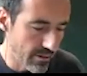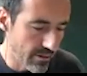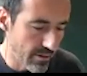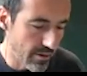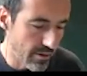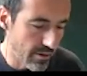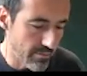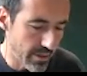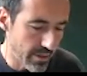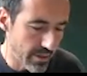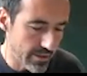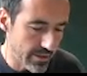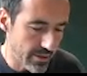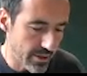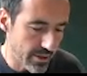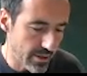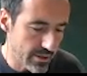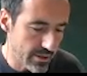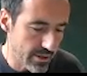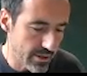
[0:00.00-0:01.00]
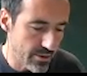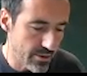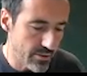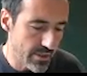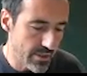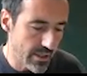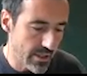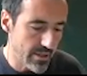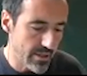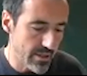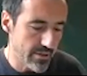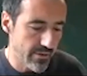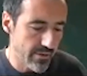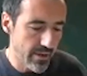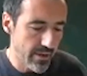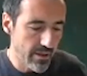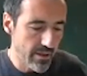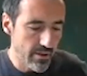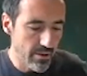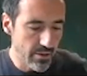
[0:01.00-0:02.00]
in particular, they should
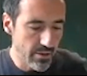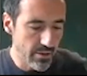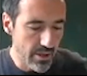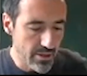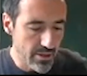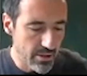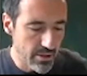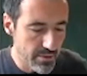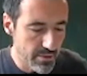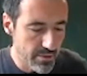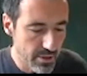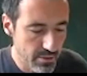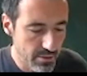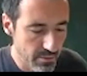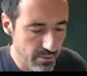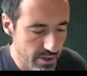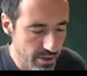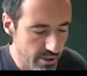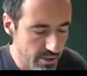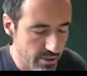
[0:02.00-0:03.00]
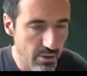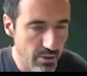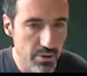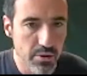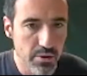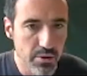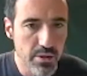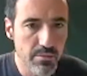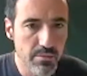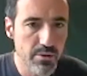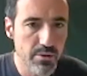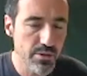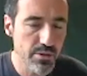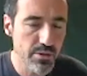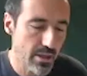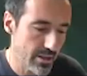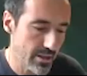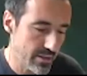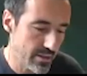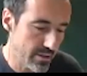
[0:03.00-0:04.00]
satisfy an assumption which is called
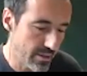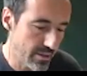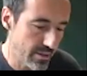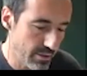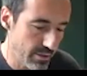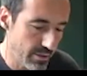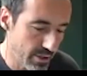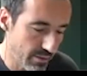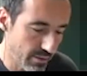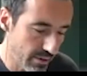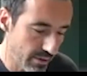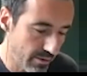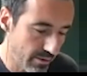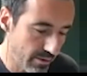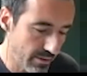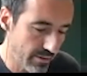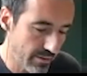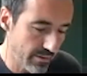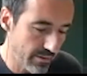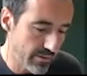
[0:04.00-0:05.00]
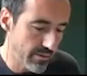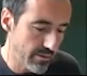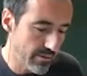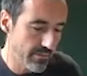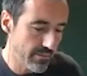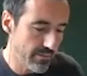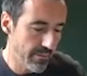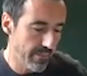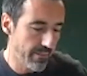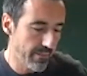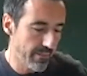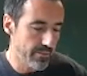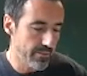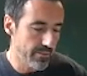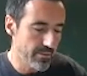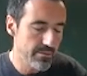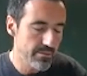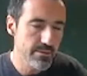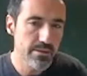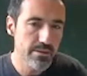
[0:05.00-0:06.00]
unimodularity, which I will not
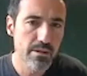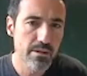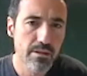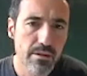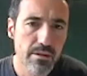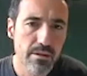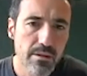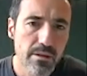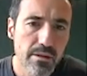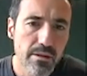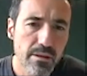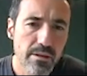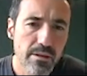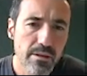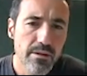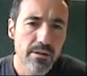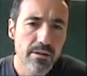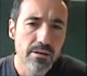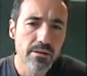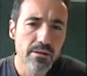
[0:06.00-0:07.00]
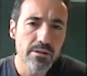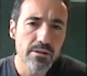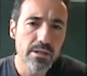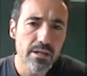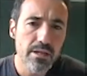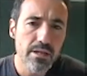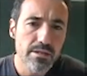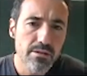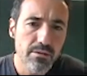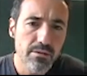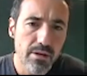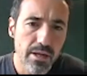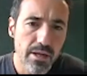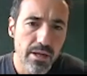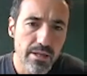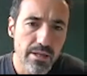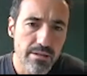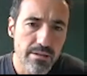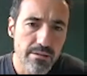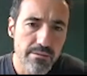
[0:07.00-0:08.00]
produce. Okay, so
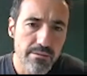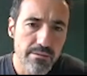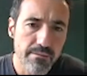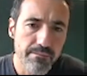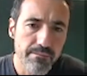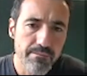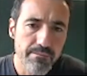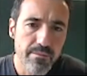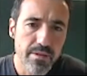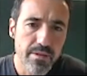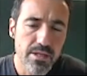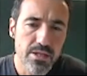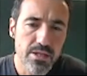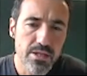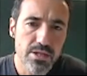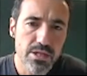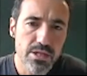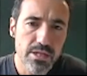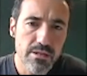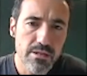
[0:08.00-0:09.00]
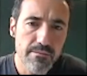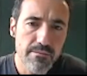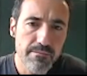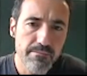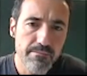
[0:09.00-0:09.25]
let G,